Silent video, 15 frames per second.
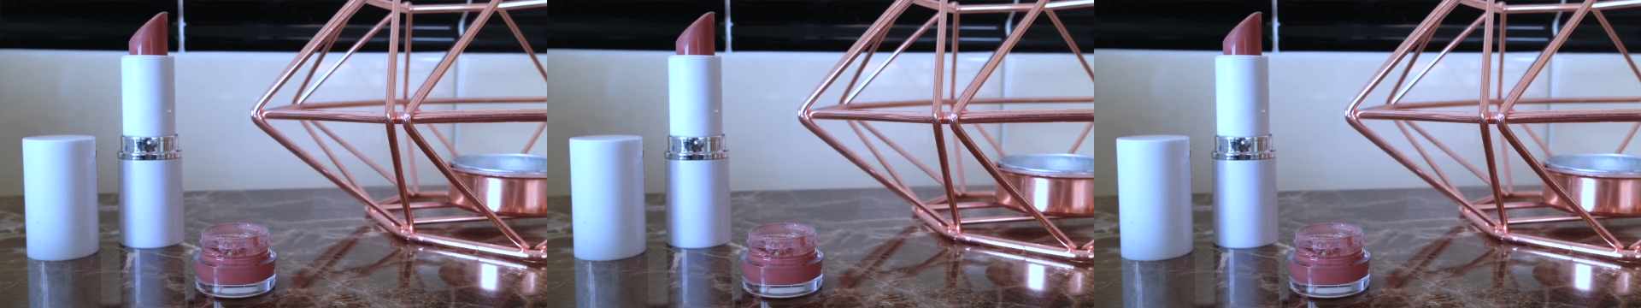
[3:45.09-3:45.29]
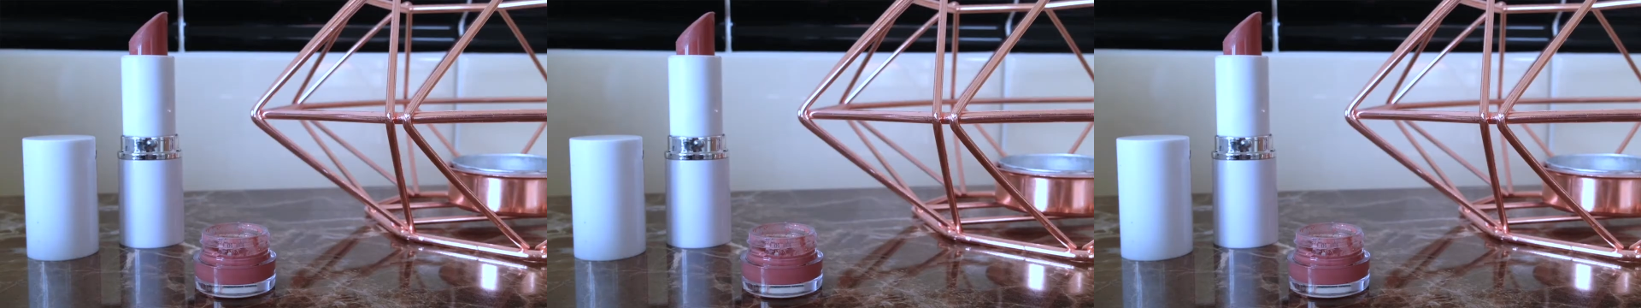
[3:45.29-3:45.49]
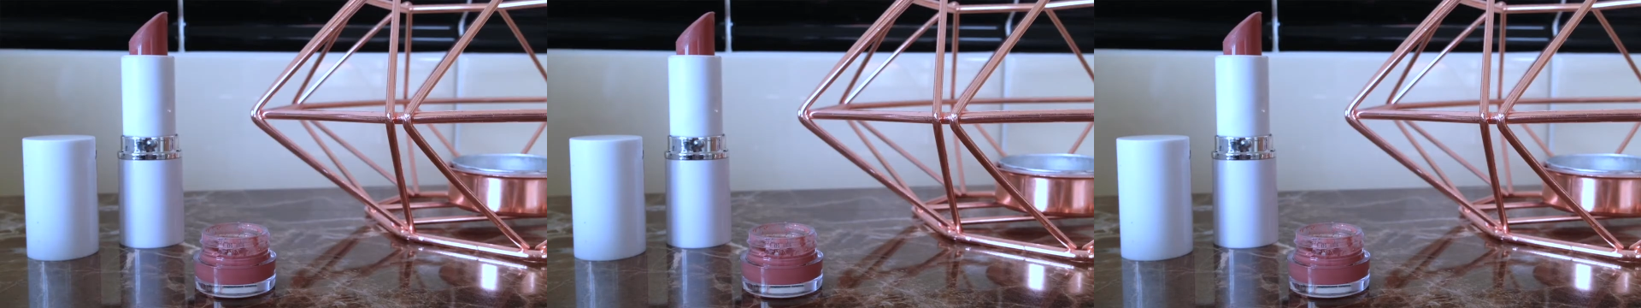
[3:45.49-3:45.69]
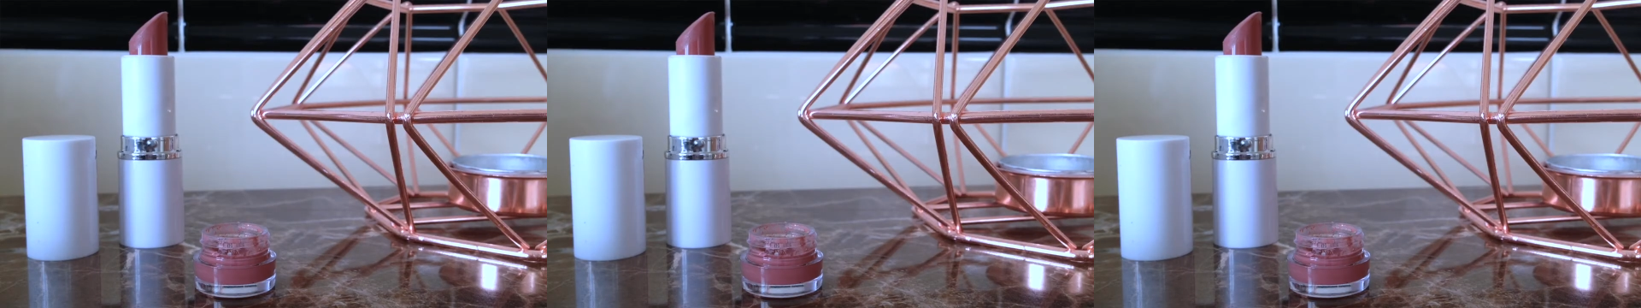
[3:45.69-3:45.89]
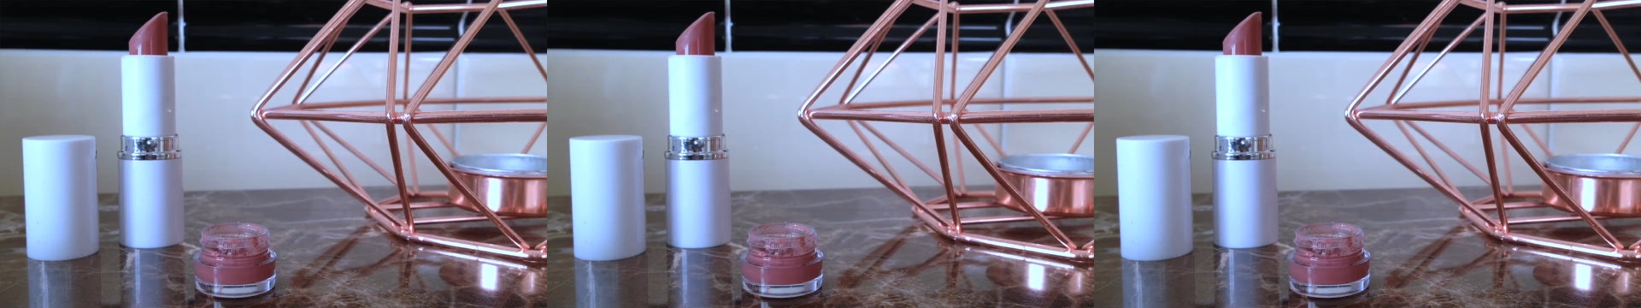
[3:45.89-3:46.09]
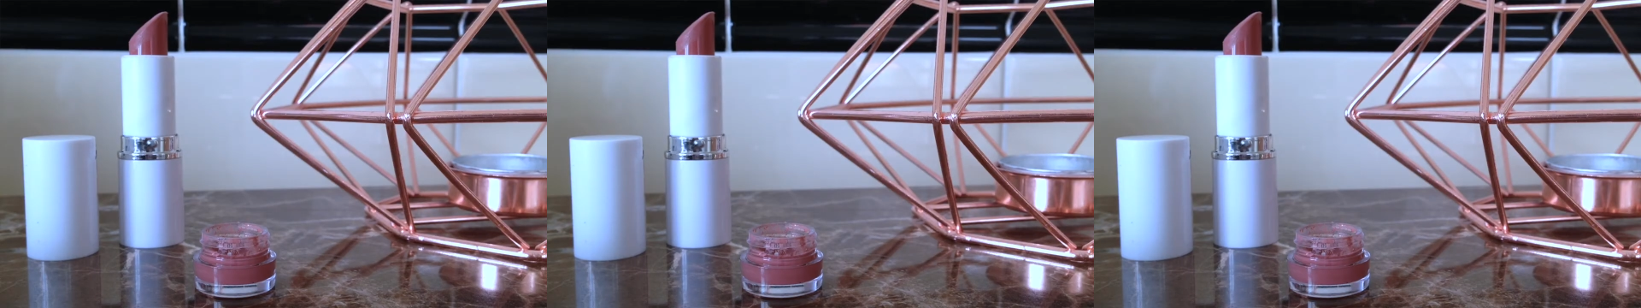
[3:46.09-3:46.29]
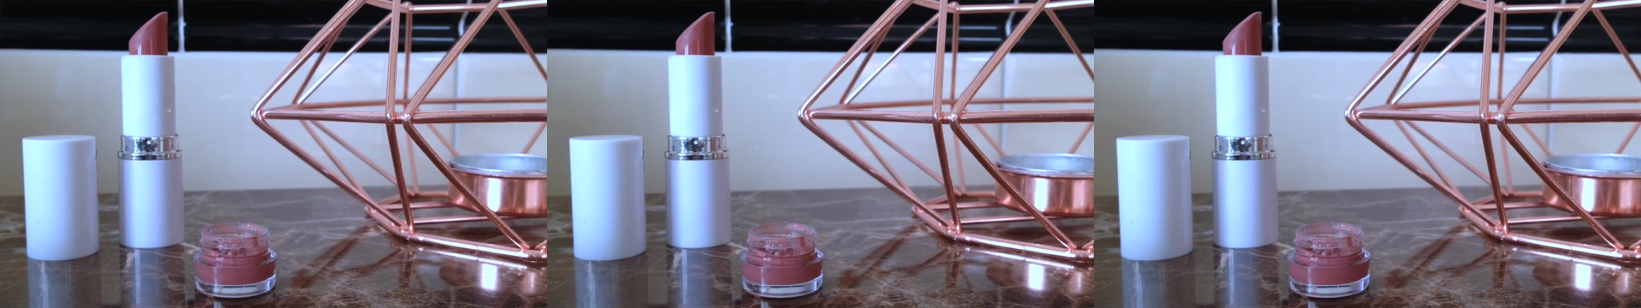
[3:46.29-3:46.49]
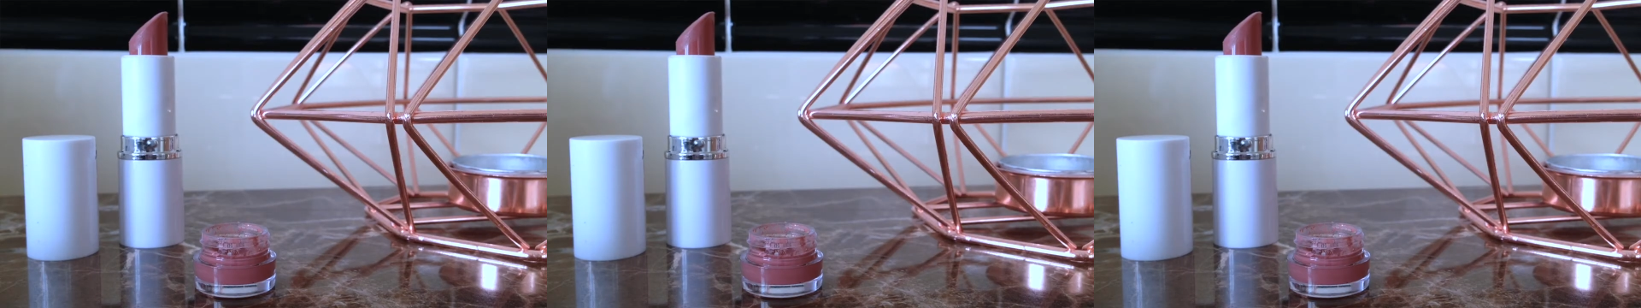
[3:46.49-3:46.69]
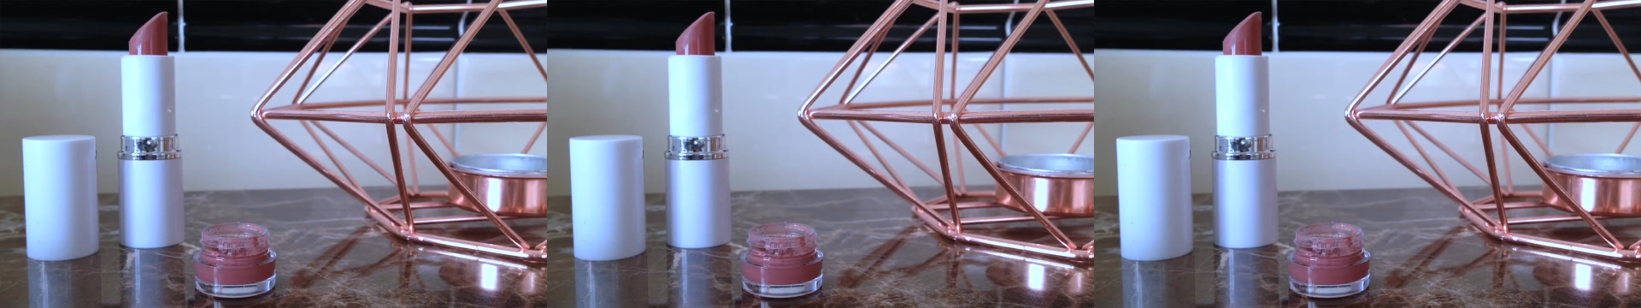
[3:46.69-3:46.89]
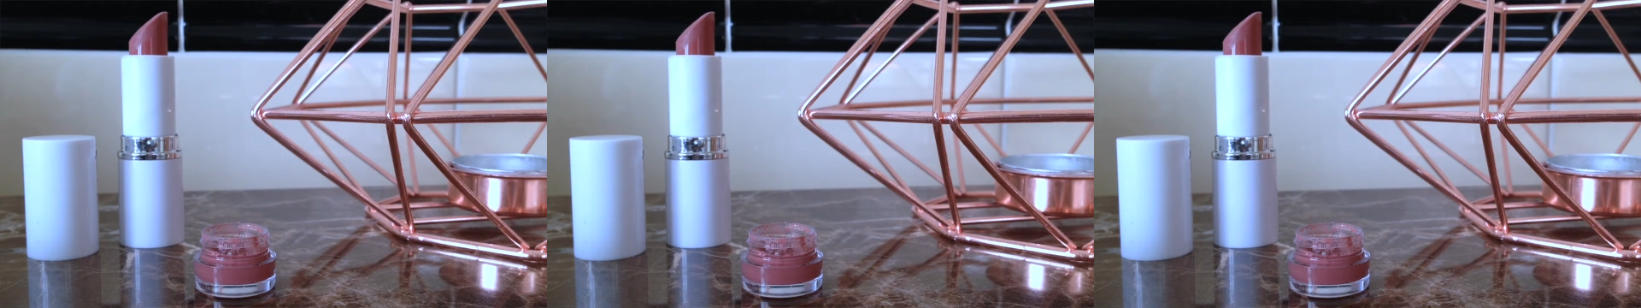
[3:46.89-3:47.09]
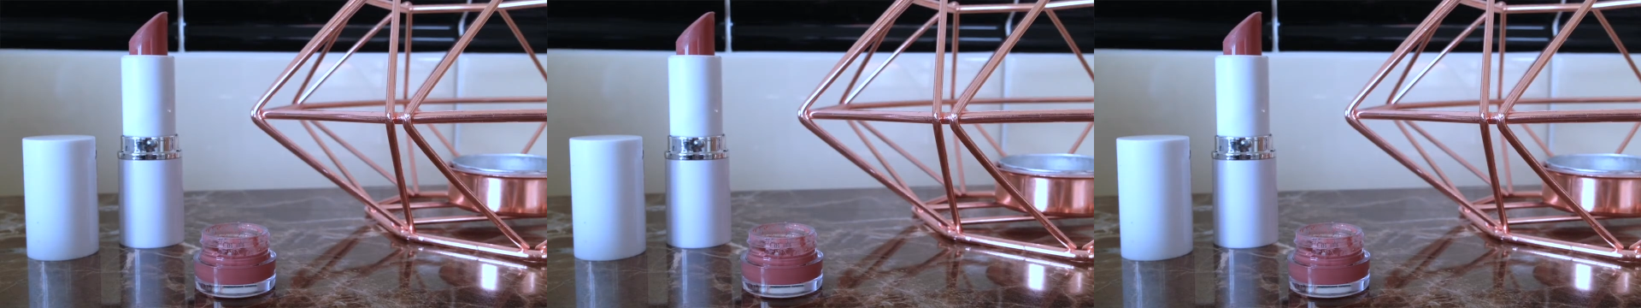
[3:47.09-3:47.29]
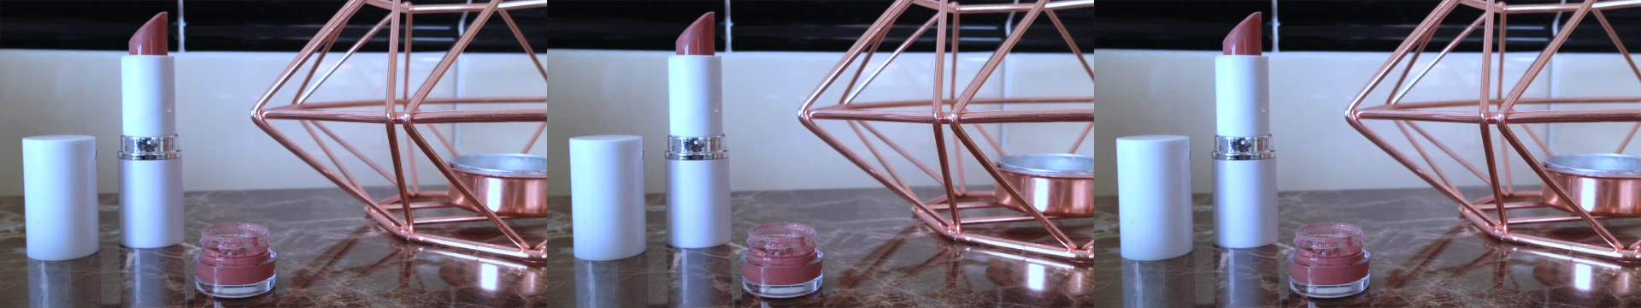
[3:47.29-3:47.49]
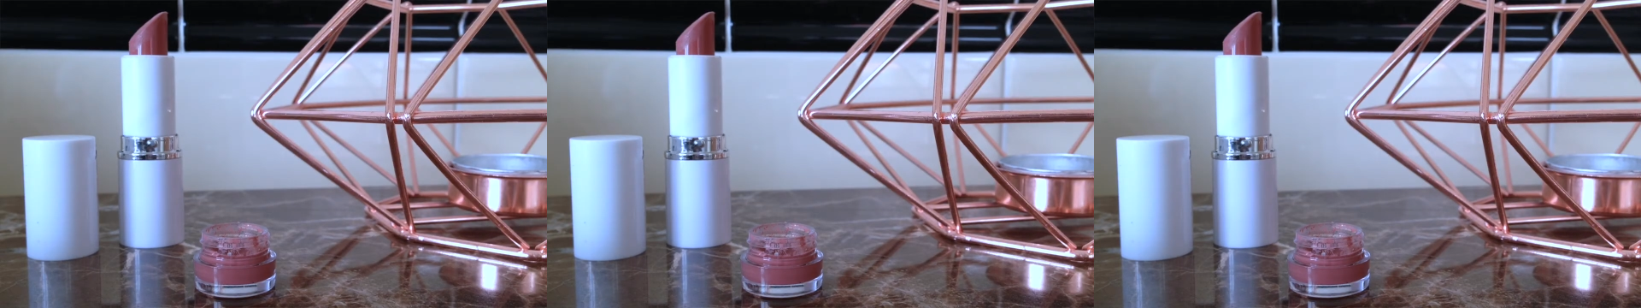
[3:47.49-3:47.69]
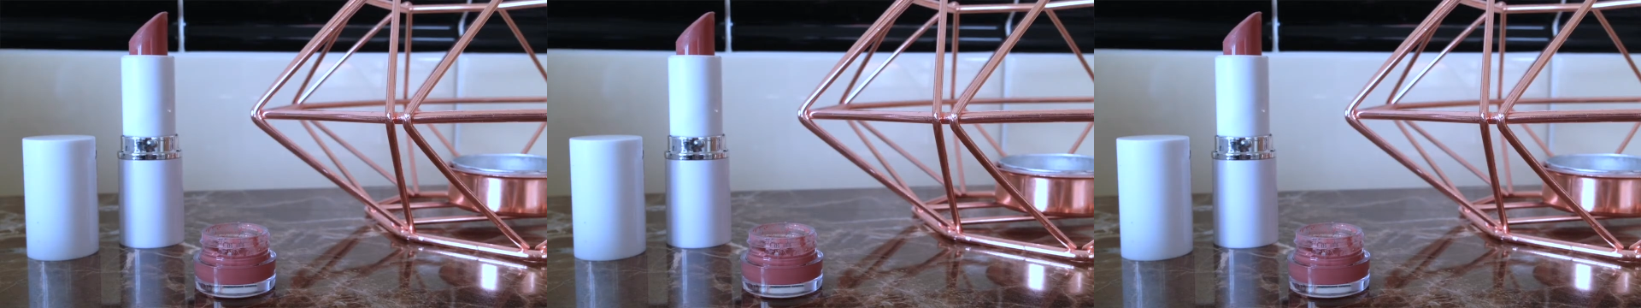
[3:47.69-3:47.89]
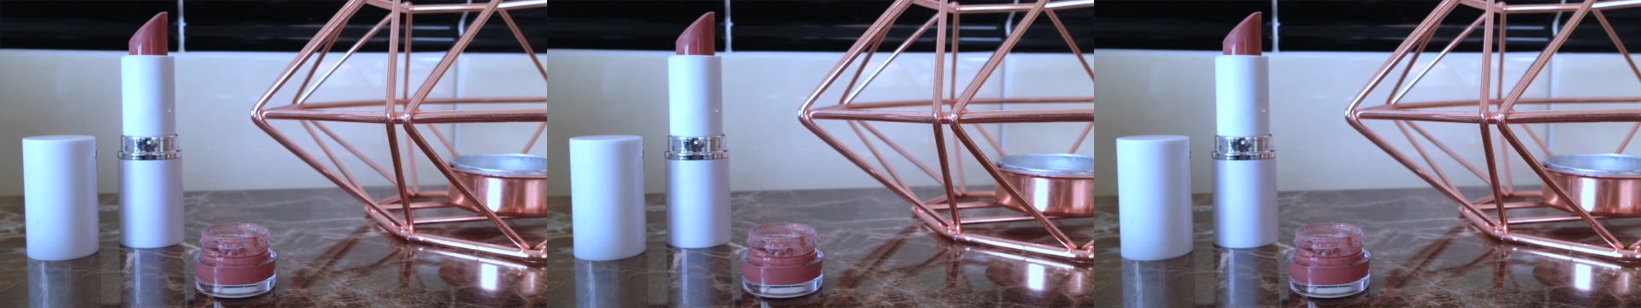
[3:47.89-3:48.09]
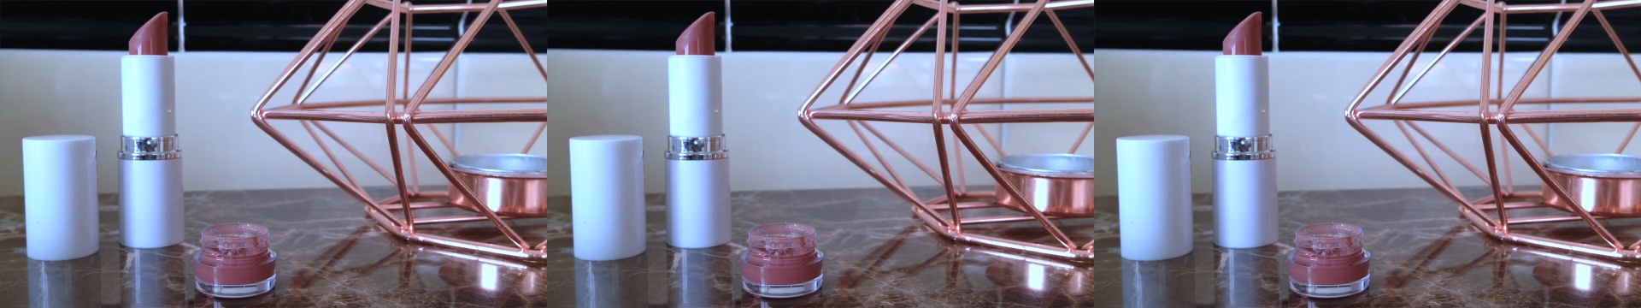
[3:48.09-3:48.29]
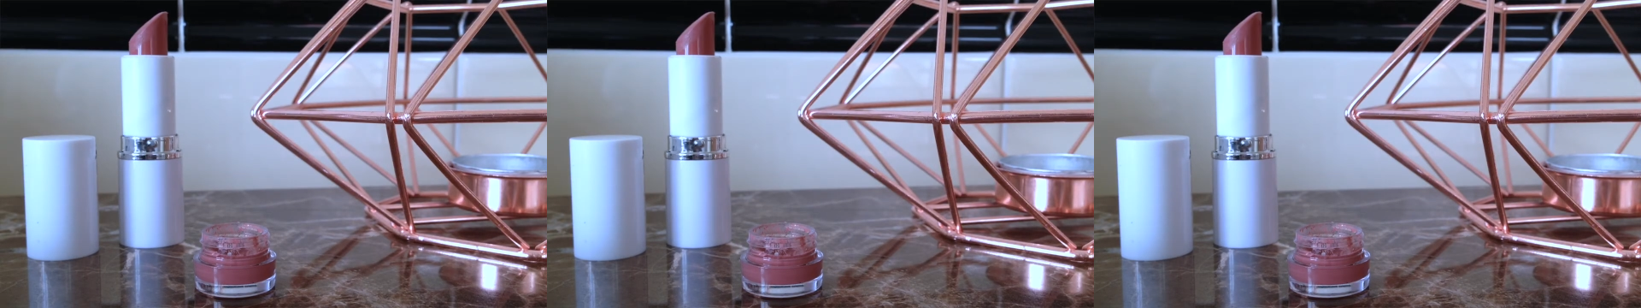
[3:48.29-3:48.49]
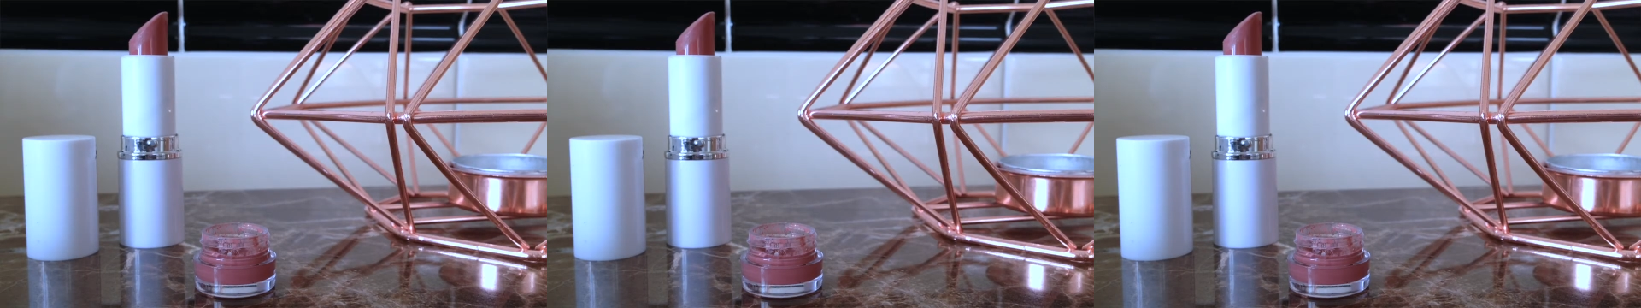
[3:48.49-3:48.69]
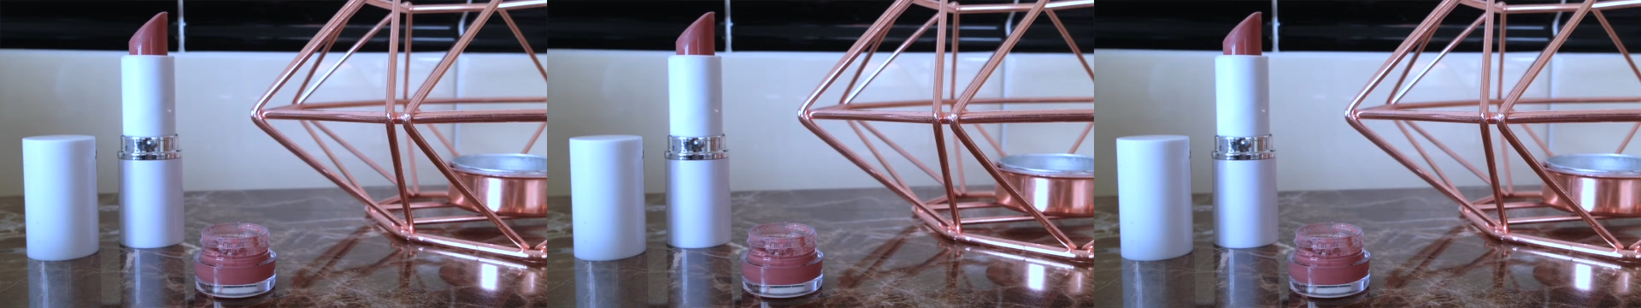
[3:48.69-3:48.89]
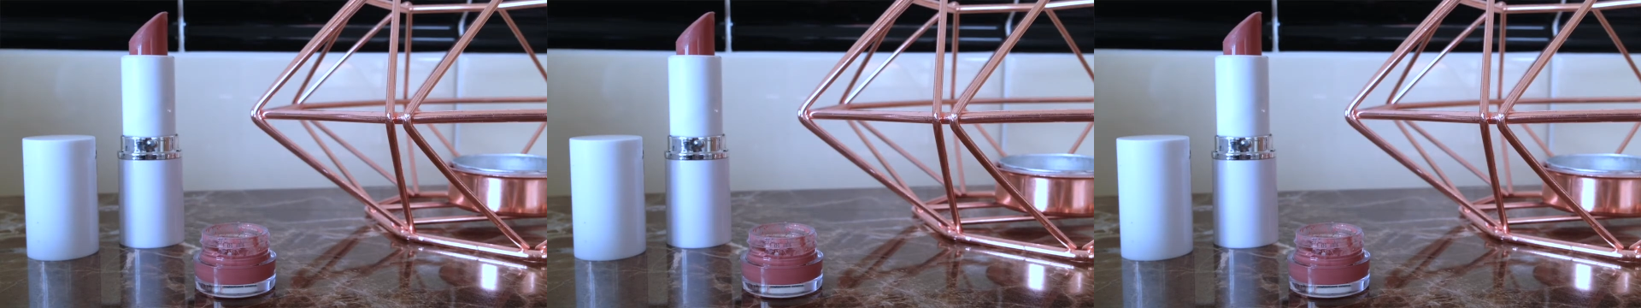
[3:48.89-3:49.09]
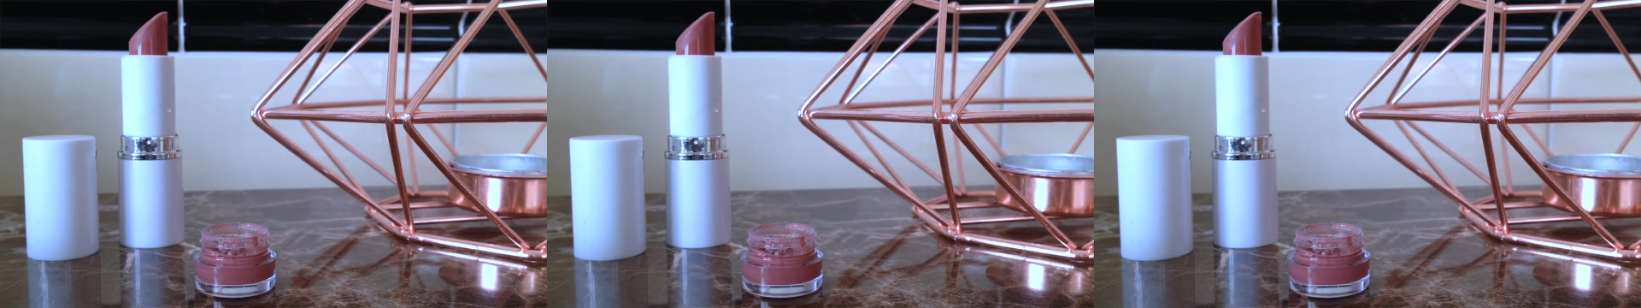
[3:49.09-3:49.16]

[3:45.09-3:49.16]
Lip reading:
(no speaker visible)